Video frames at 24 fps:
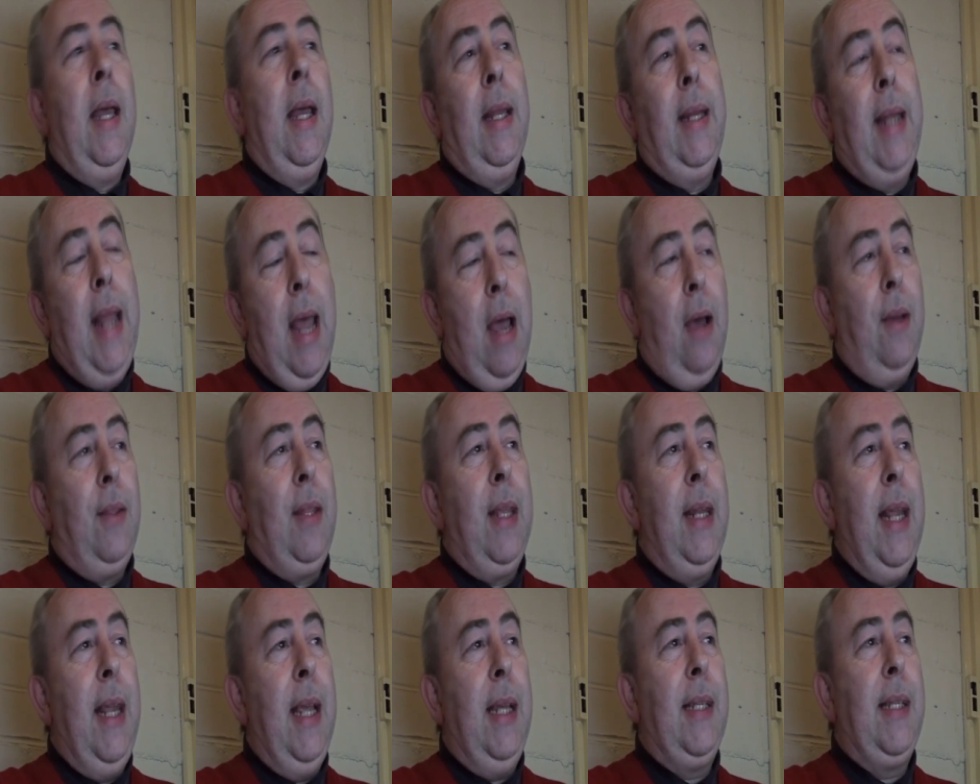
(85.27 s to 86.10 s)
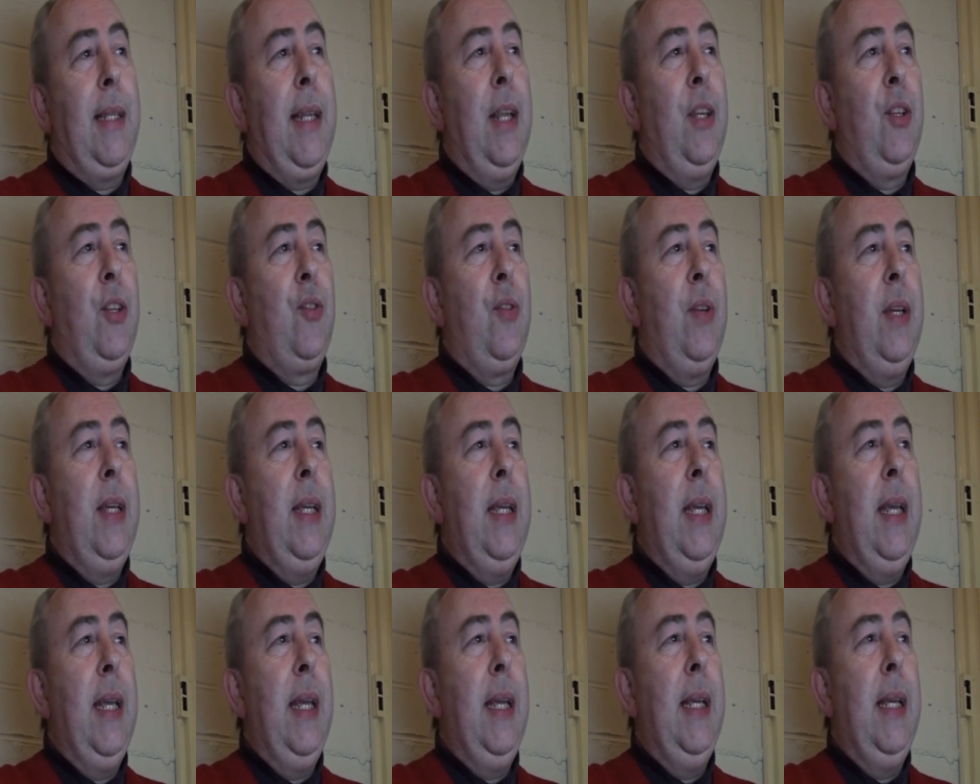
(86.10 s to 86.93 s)
Now the next
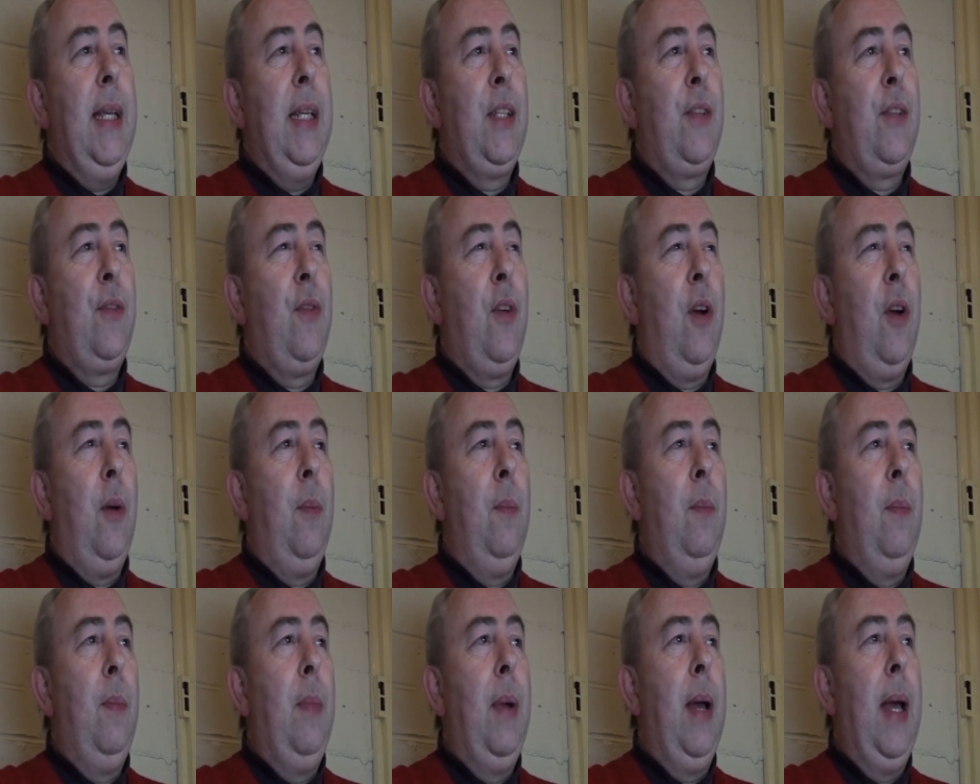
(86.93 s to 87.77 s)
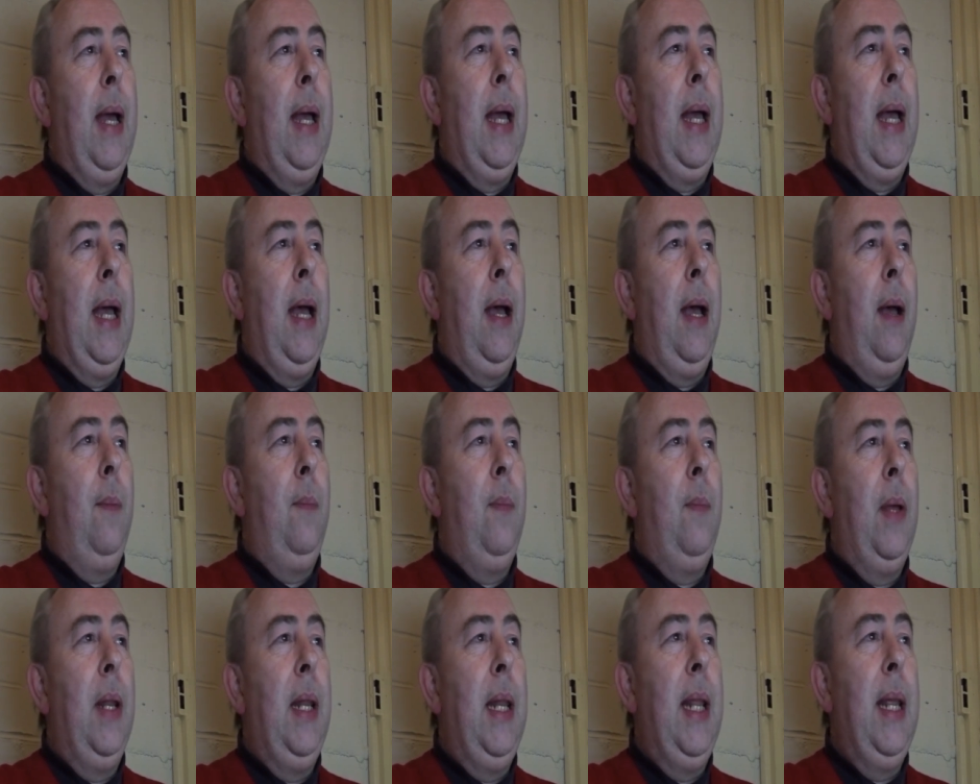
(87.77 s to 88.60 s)
entry is from
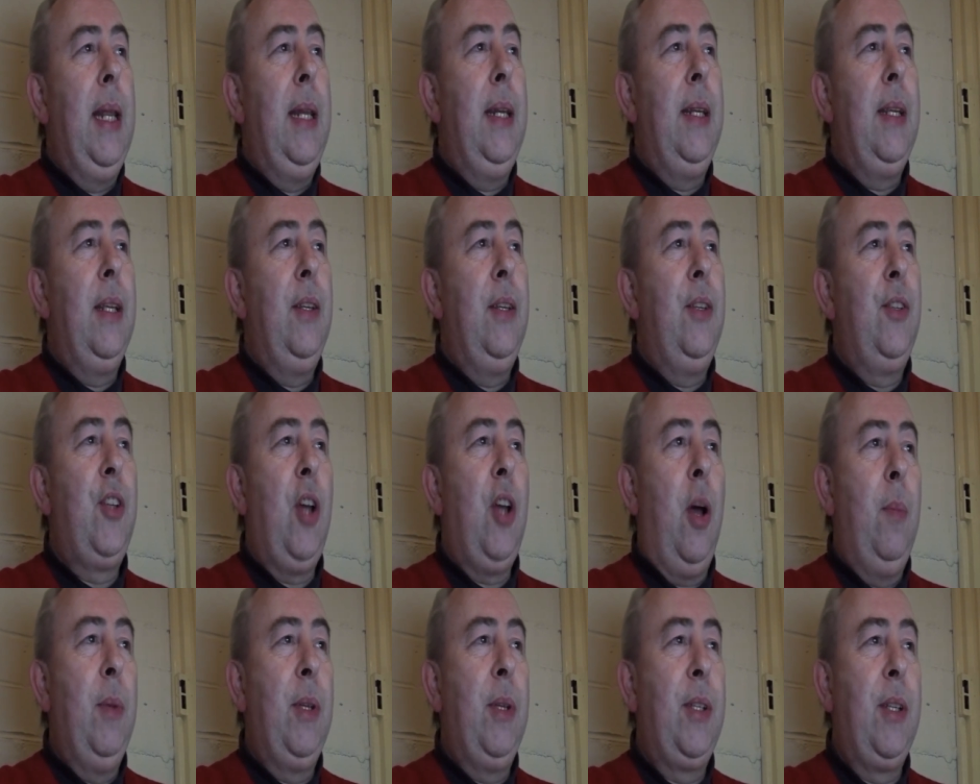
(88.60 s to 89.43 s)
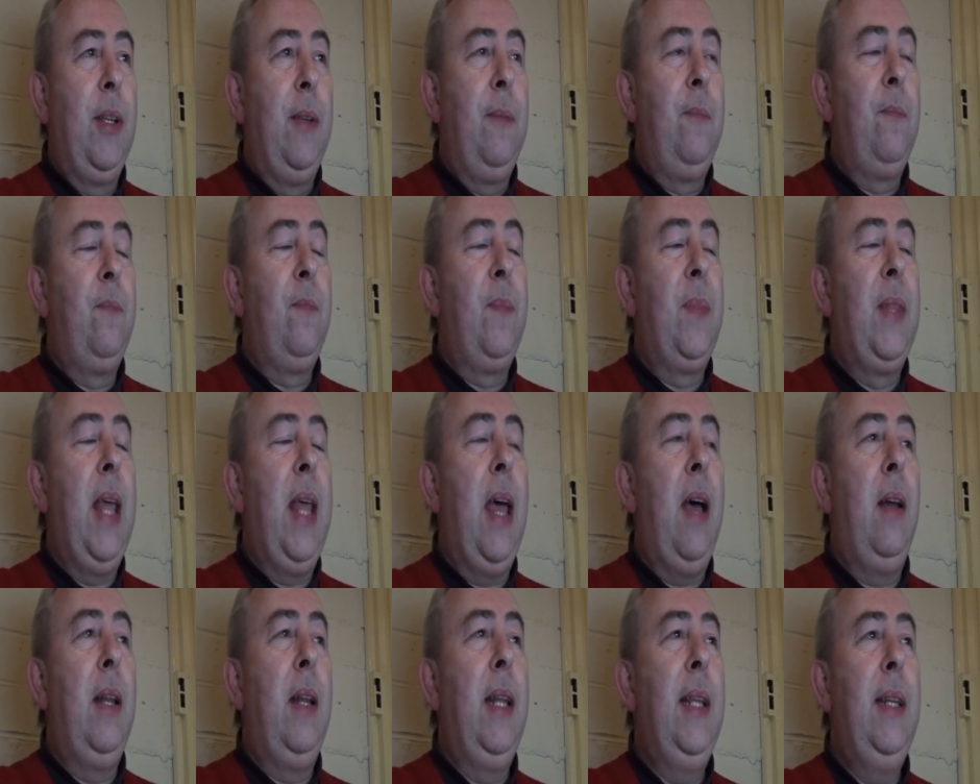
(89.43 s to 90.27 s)
Lyndon Thomason.
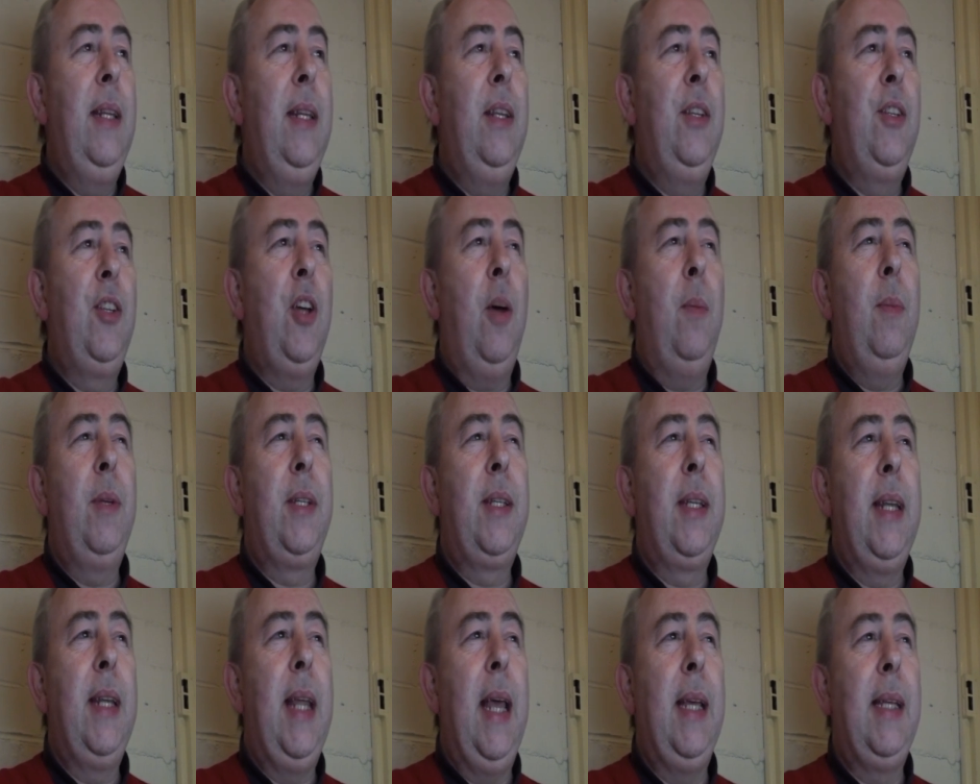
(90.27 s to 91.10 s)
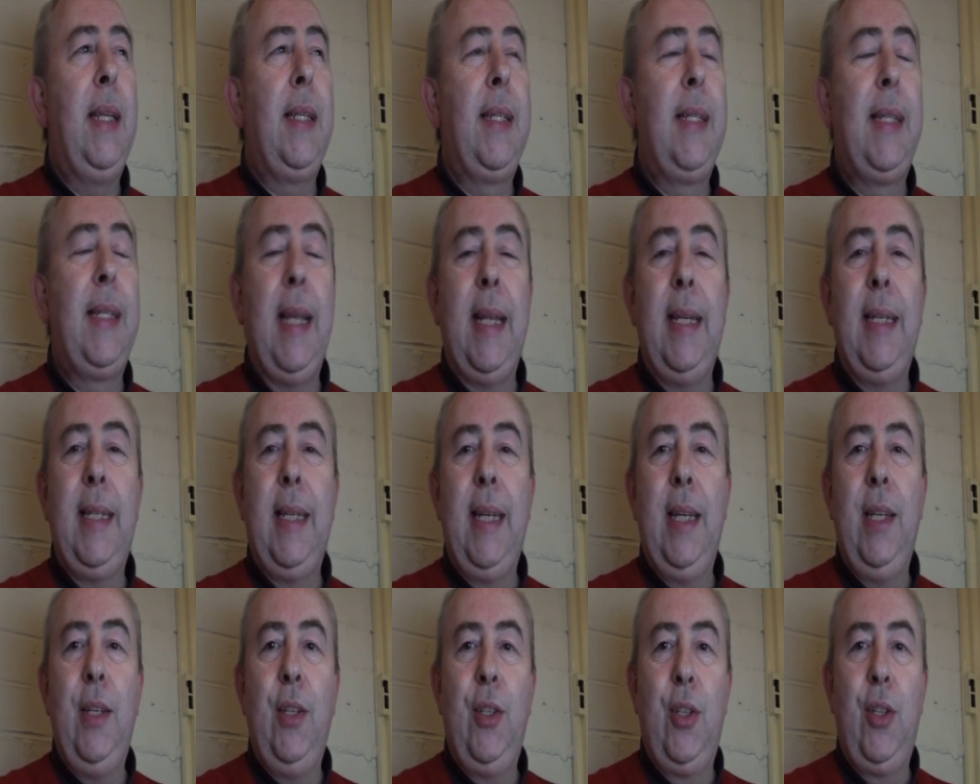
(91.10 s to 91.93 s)
Now Lyndon Thomason has sent
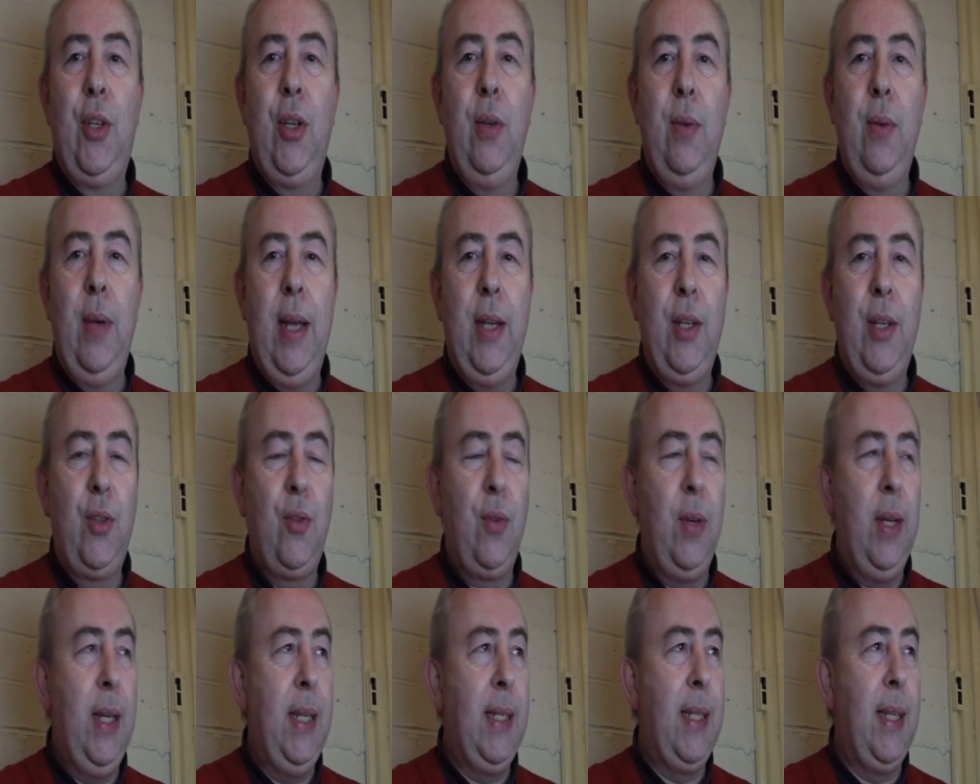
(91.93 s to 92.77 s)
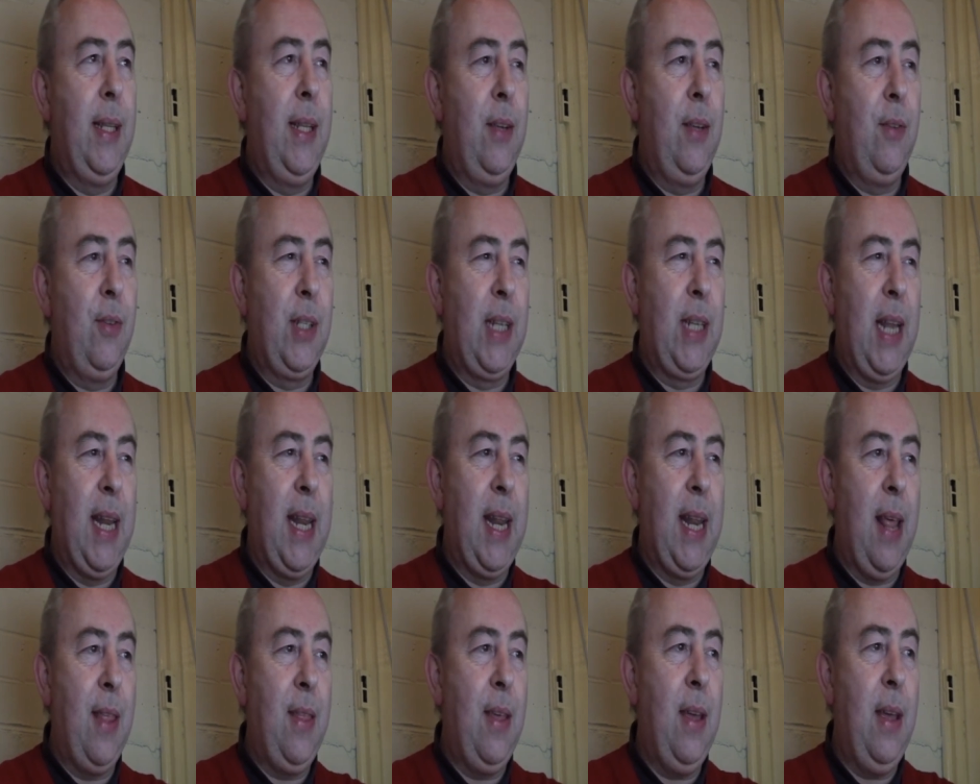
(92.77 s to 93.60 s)
in 2 entries, and there is
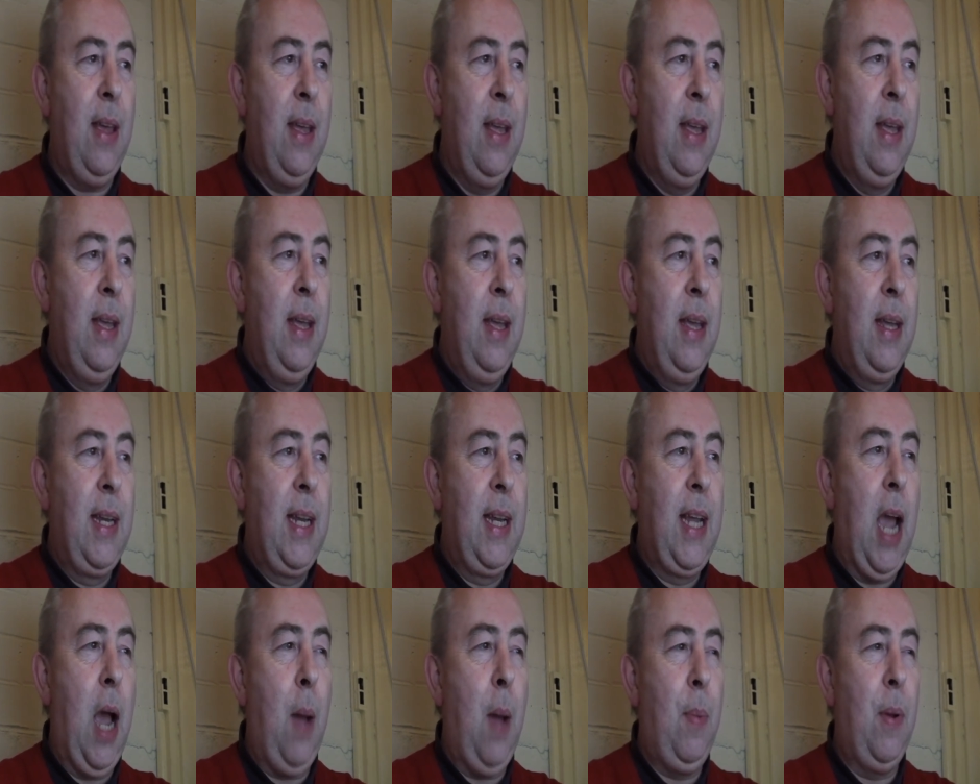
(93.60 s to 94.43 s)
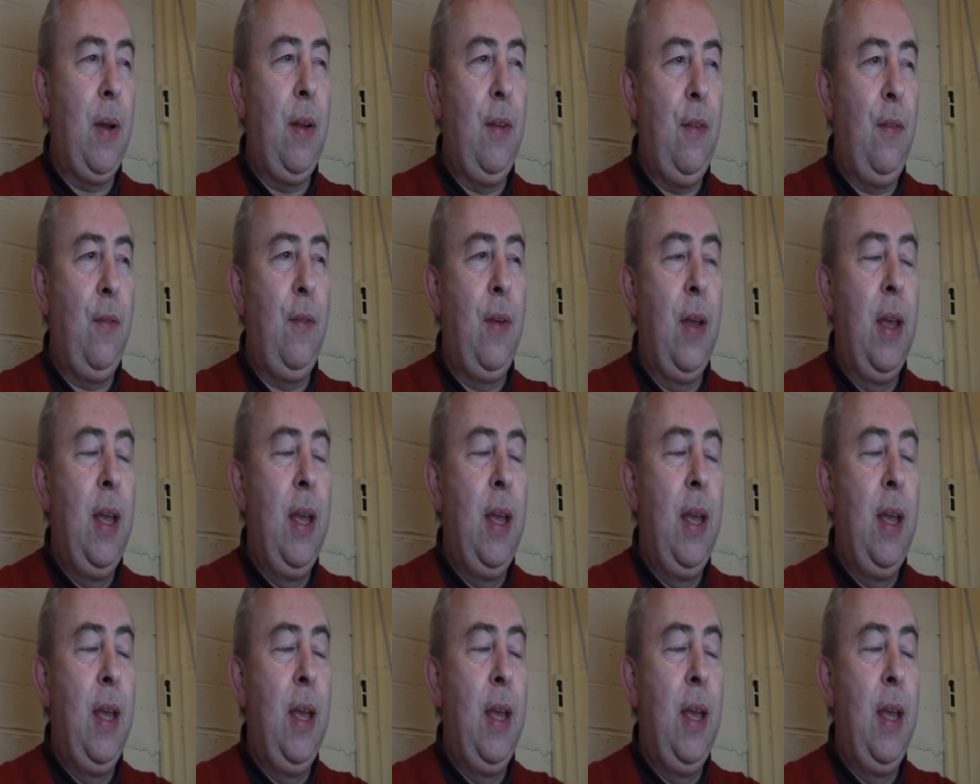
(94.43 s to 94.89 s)
another couple of